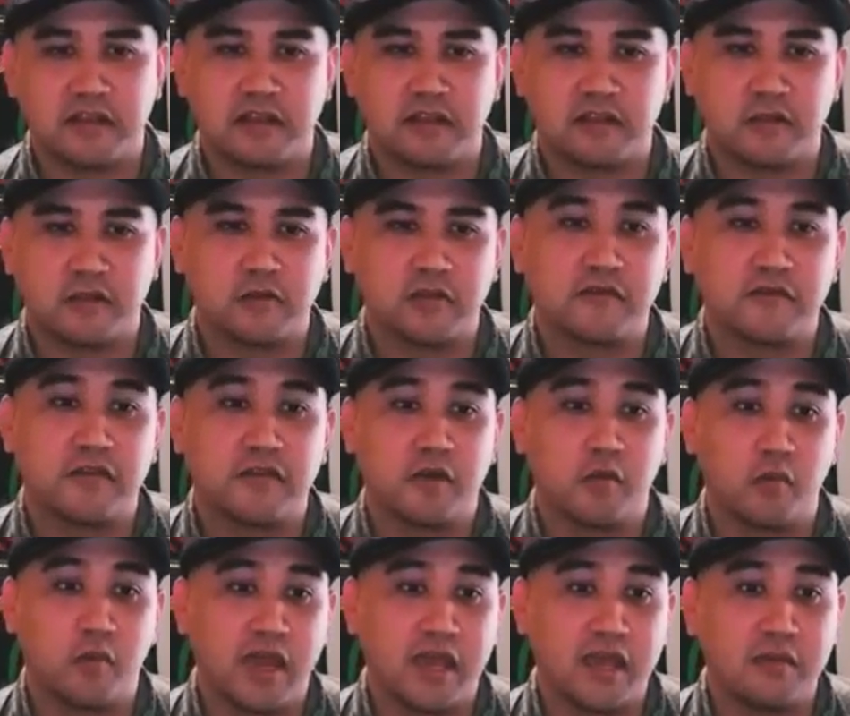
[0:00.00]
Like you're giving
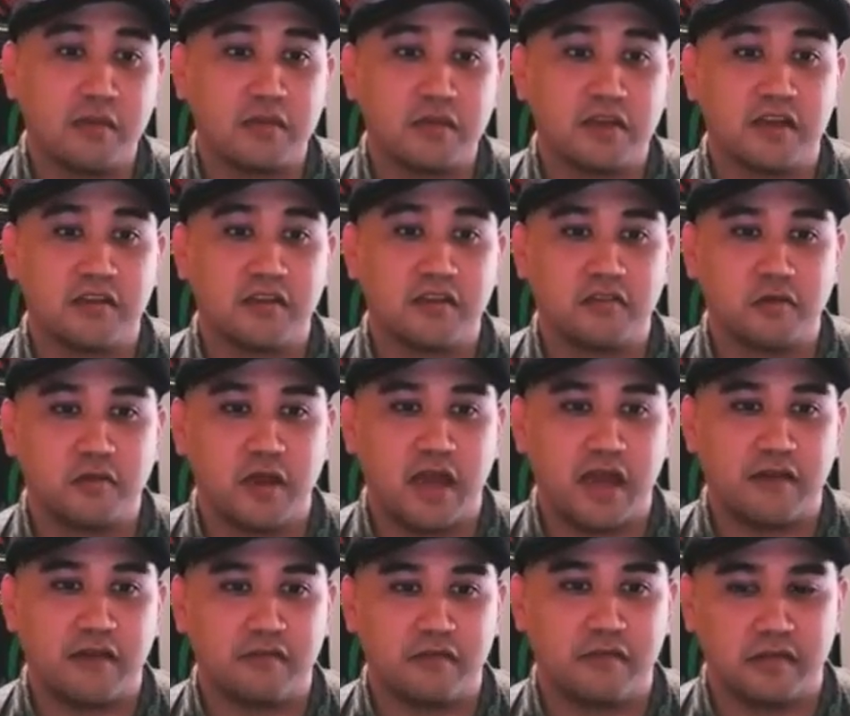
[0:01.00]
away because you
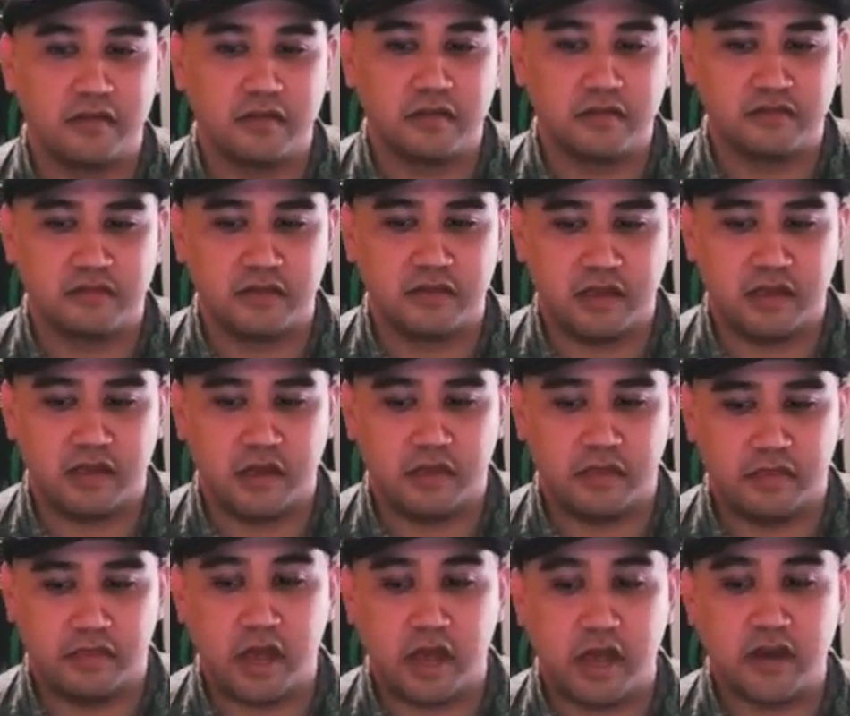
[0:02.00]
have this
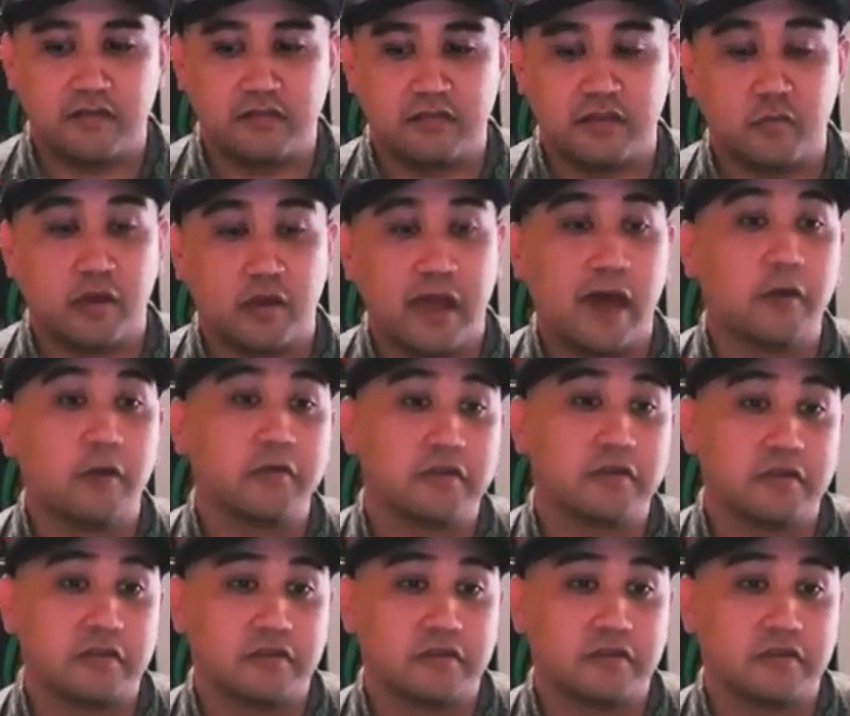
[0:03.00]
thought of someone else's